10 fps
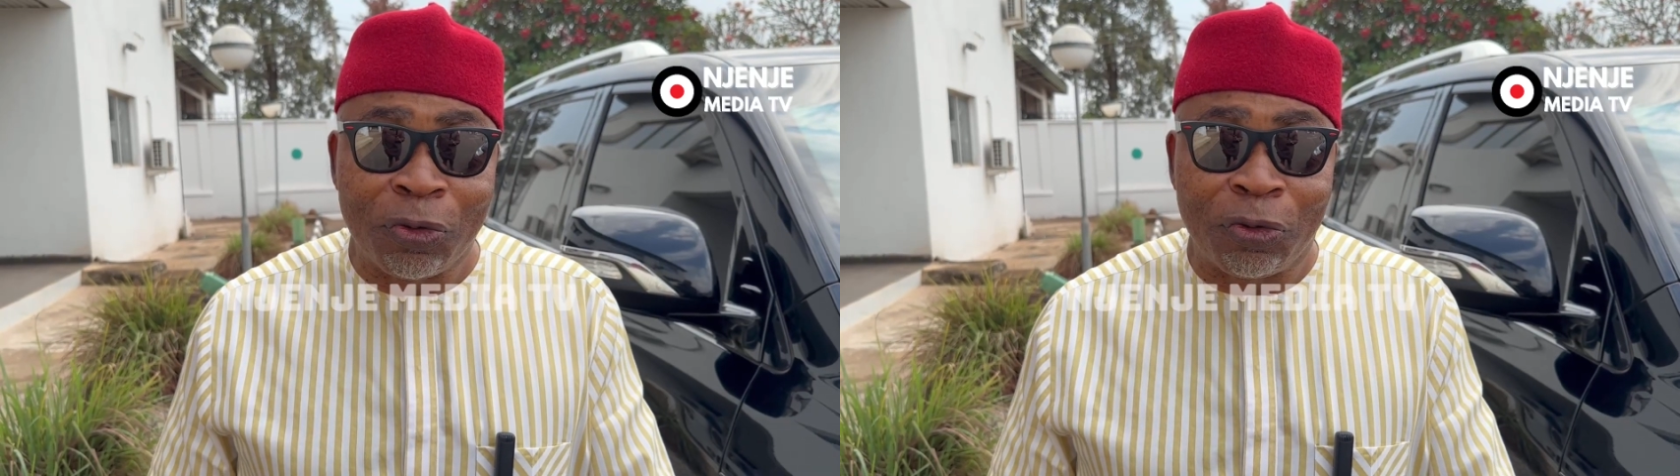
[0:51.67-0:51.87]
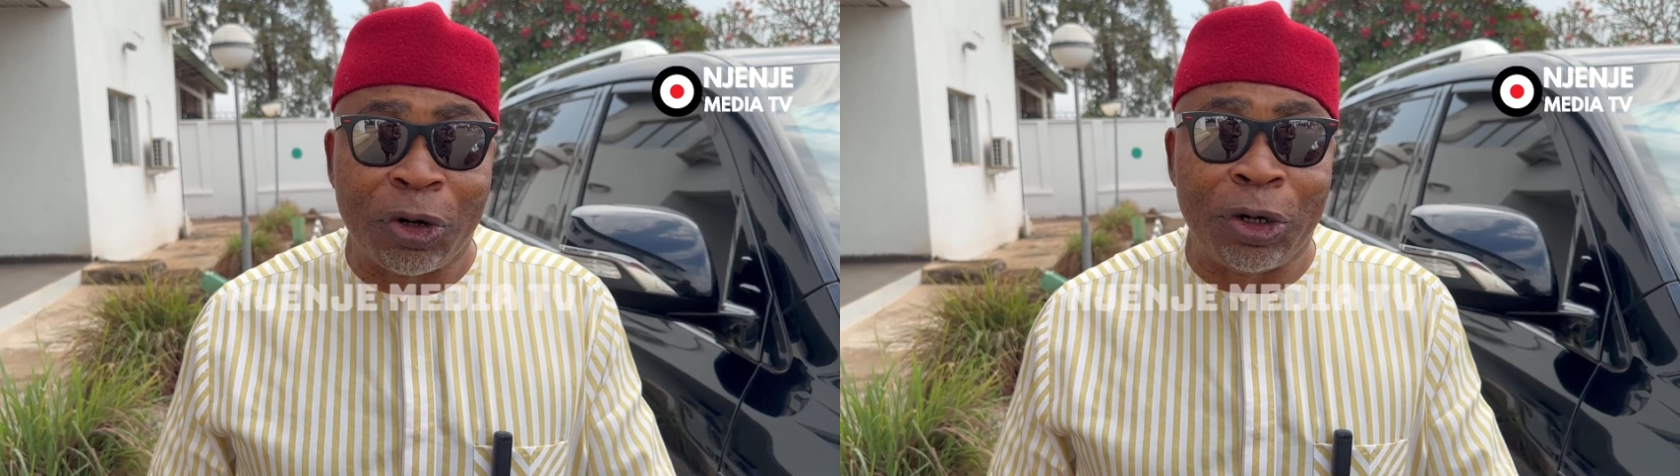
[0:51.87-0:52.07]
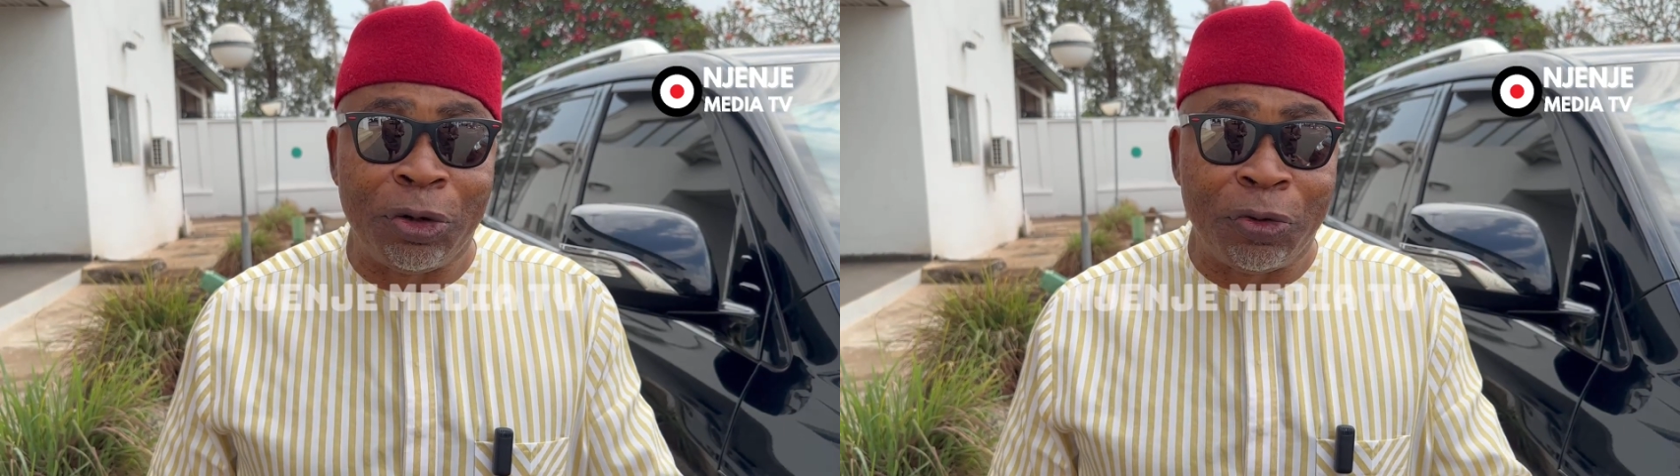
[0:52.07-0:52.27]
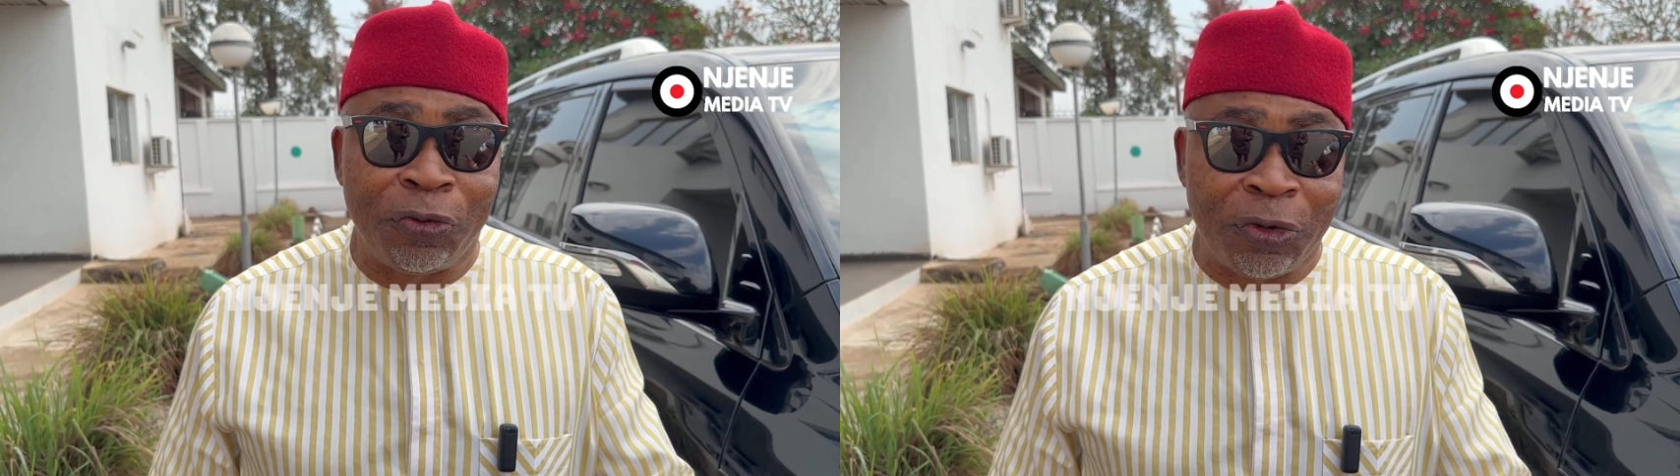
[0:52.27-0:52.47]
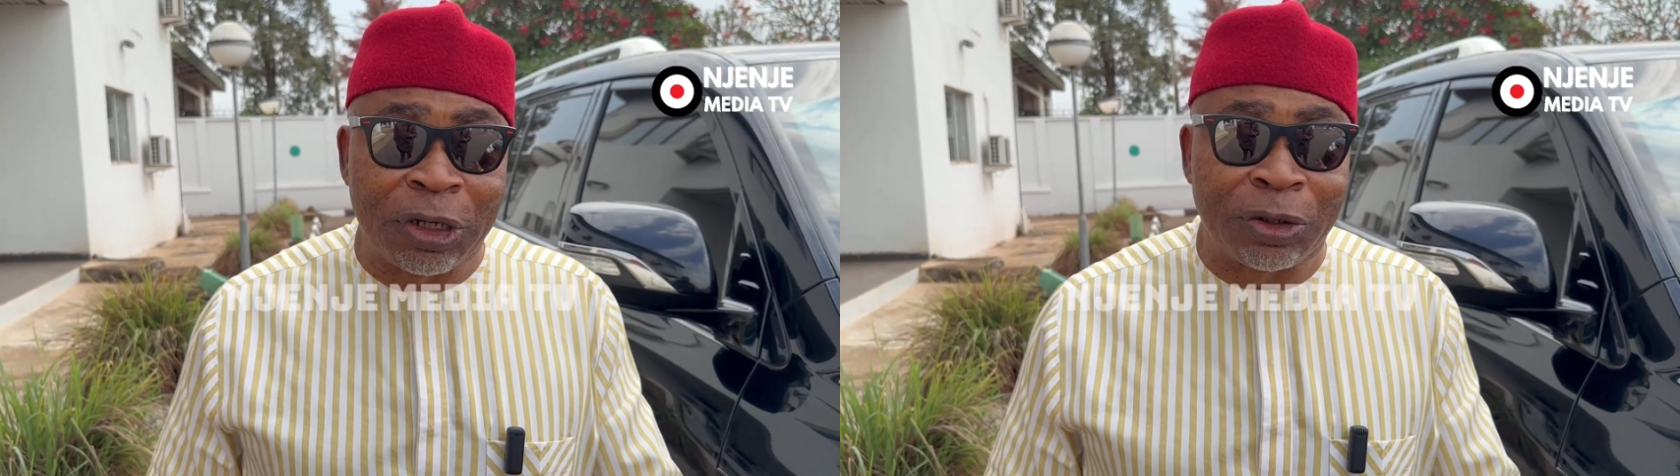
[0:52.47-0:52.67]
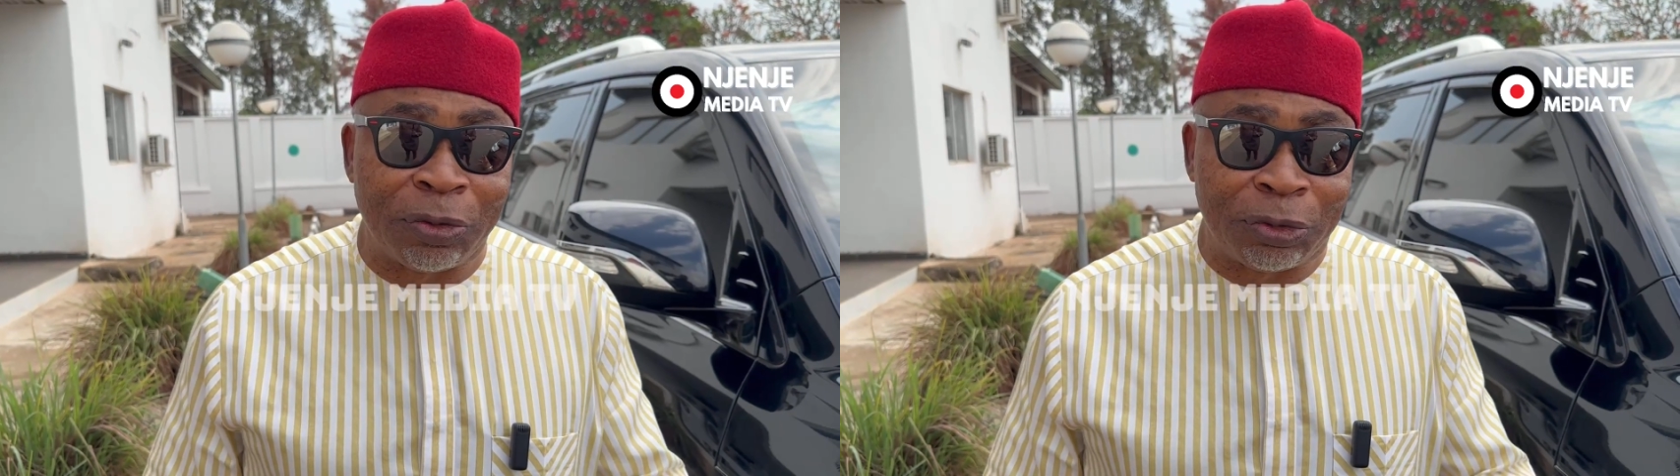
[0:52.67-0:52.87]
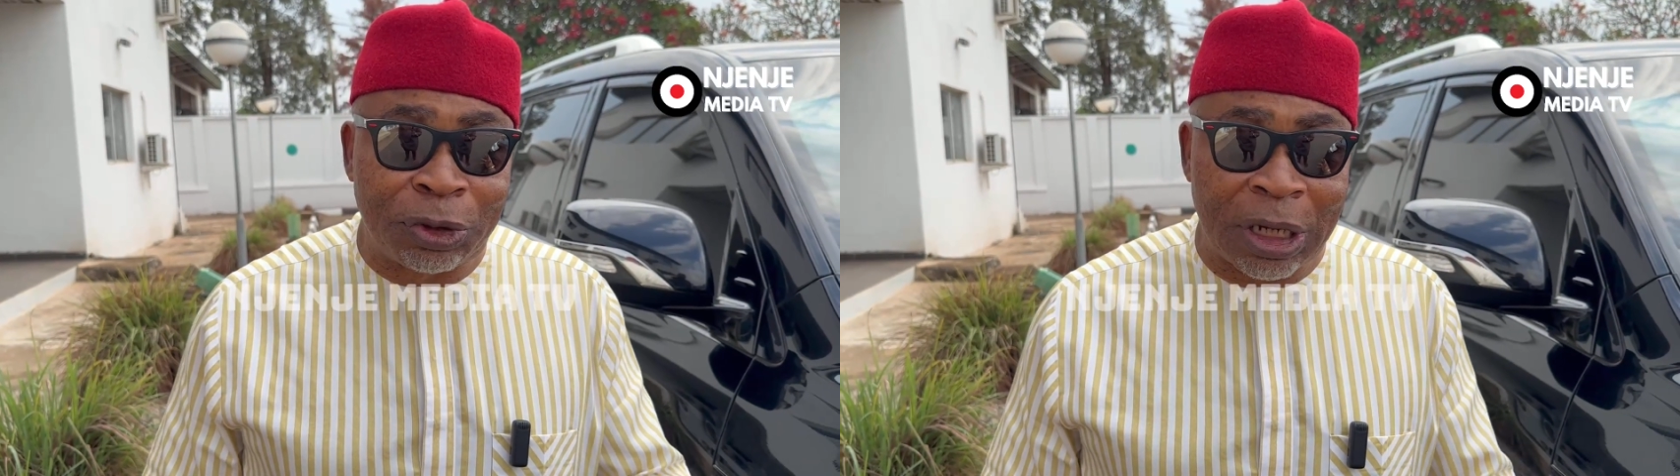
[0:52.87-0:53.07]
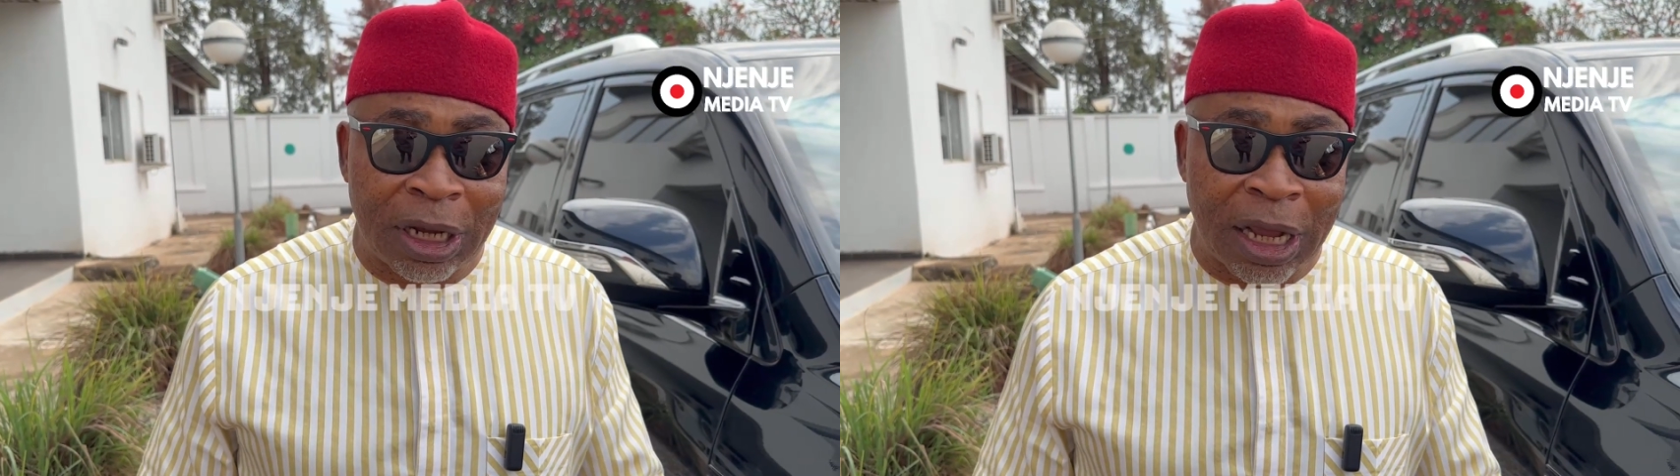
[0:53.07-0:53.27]
for the new phase of
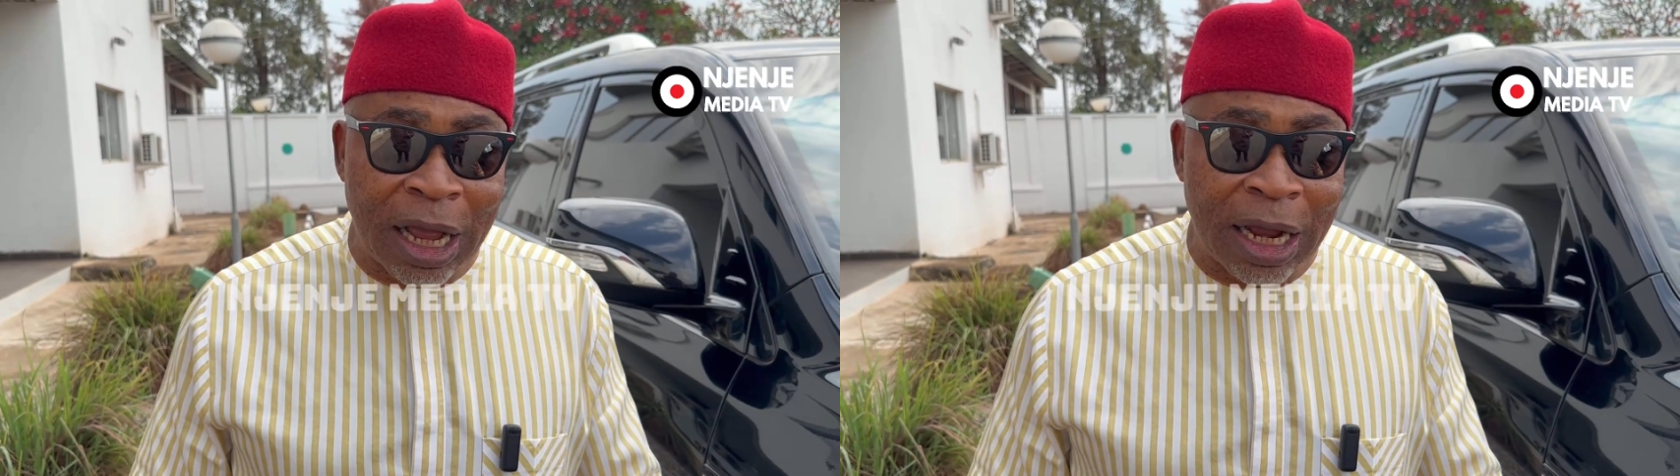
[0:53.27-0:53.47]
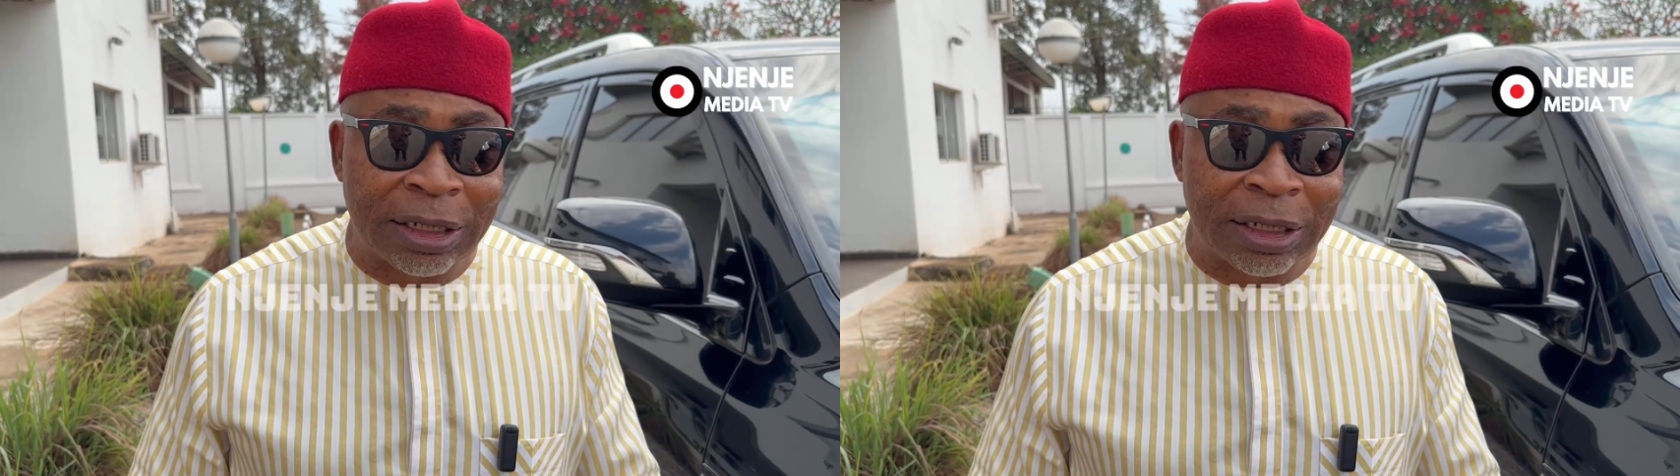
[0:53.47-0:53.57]
uh,